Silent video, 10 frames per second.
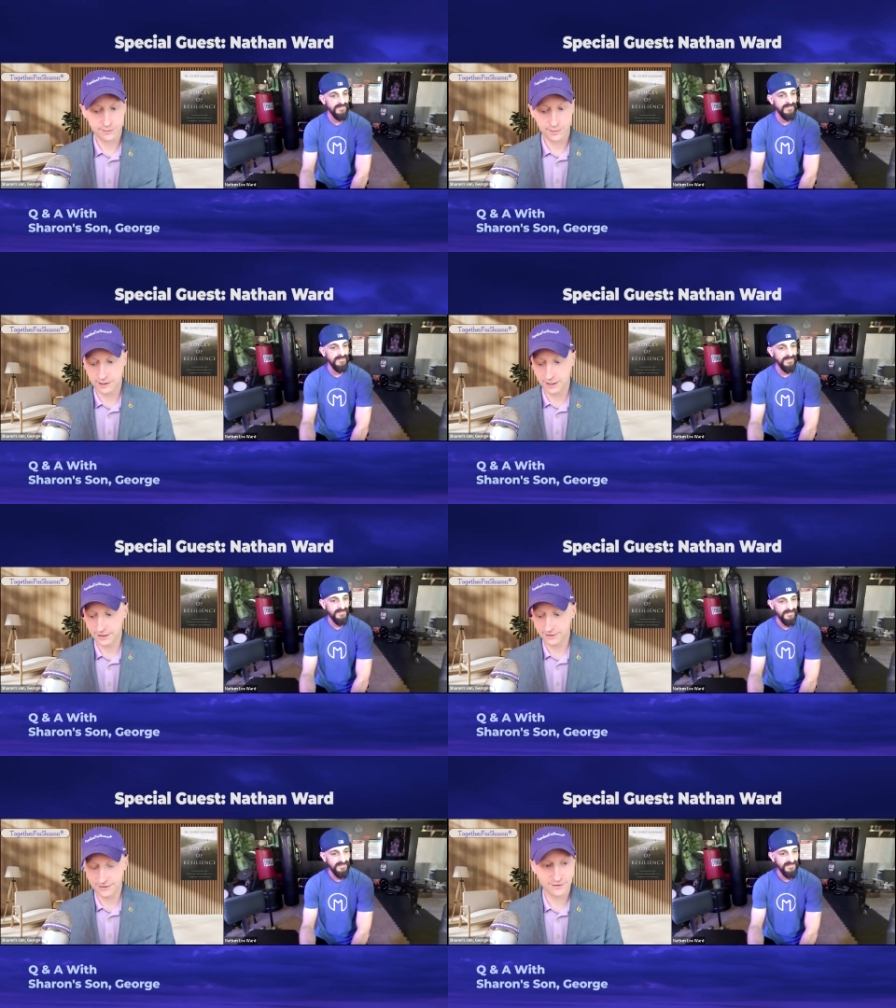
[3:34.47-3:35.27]
It might
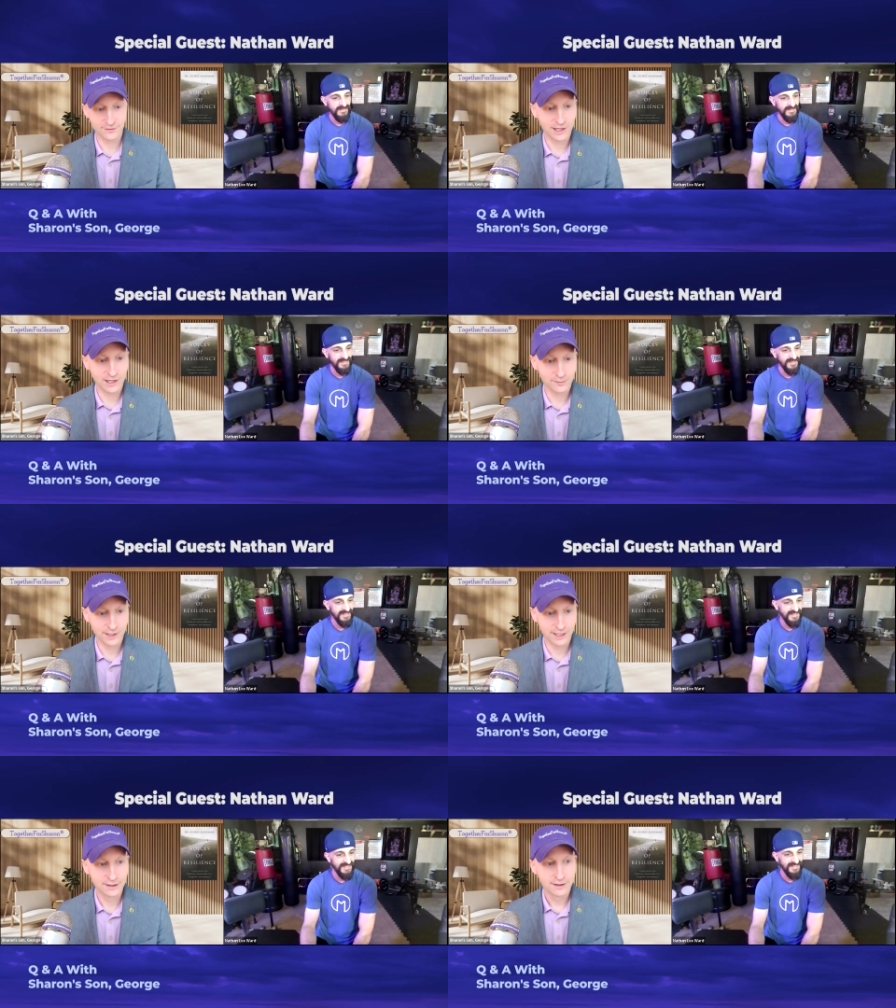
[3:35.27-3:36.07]
take a little while,
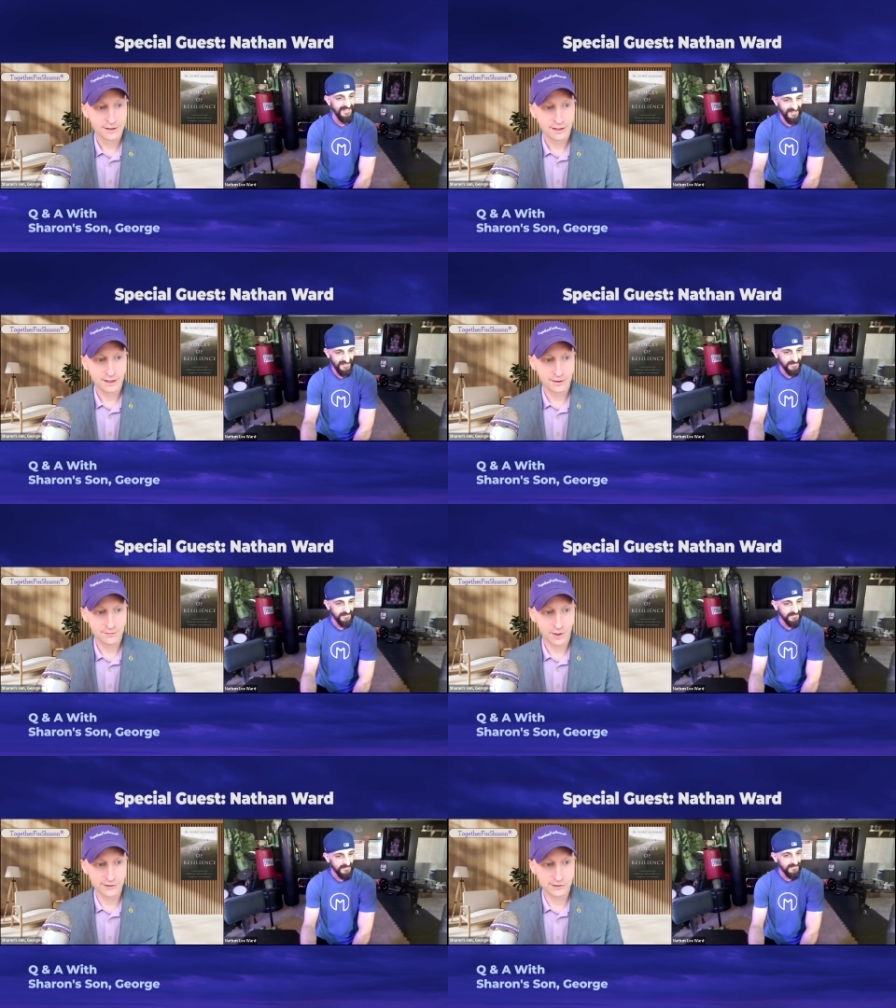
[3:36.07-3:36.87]
but I